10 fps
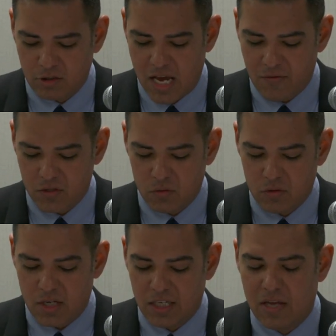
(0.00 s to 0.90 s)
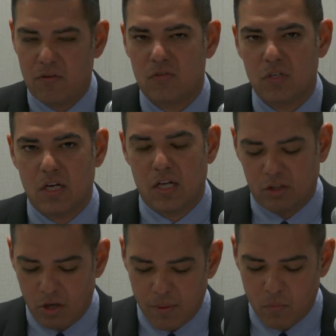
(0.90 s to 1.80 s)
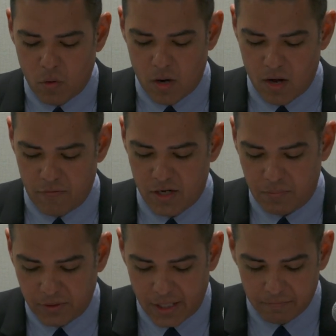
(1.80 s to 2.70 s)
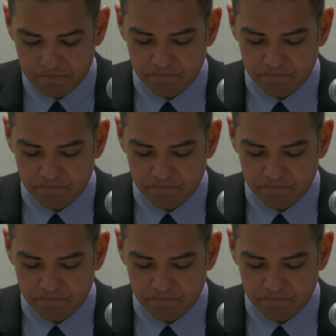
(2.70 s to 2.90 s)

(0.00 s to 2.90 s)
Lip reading: Davis, who is going to give us a little bit more of an update.